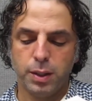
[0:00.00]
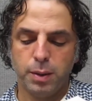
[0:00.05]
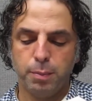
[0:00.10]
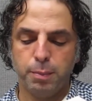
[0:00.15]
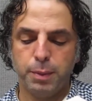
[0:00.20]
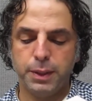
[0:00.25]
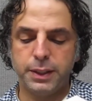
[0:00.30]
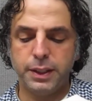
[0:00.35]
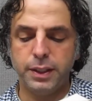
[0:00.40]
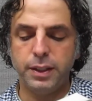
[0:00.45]

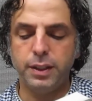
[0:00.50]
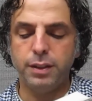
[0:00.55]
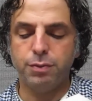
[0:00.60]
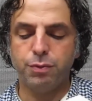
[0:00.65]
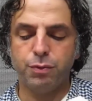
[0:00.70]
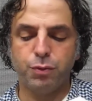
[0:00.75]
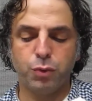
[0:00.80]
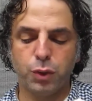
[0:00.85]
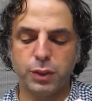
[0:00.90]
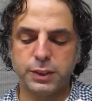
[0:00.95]
But if,
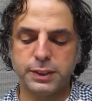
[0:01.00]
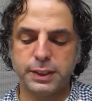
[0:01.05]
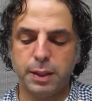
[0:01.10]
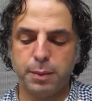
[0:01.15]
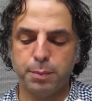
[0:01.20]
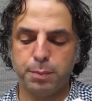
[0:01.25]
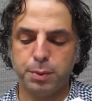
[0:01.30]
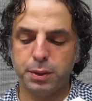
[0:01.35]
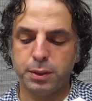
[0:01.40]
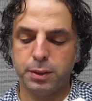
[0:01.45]
for
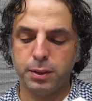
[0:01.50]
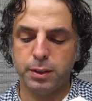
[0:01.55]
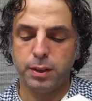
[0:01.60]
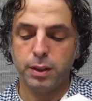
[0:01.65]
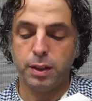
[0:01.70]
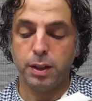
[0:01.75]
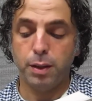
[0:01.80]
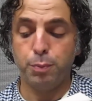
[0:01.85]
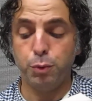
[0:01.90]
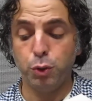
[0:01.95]
example,
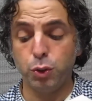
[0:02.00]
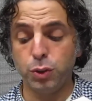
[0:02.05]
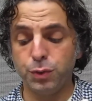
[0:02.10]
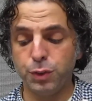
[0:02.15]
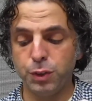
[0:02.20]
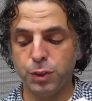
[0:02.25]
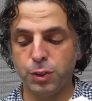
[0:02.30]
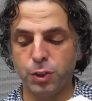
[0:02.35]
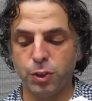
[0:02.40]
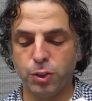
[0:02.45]
a
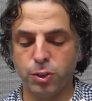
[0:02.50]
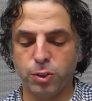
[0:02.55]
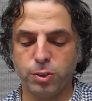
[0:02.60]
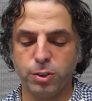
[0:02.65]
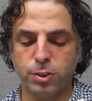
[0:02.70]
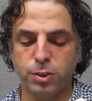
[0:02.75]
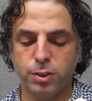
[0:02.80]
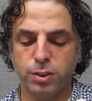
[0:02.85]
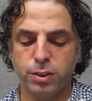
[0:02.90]
beautiful girl,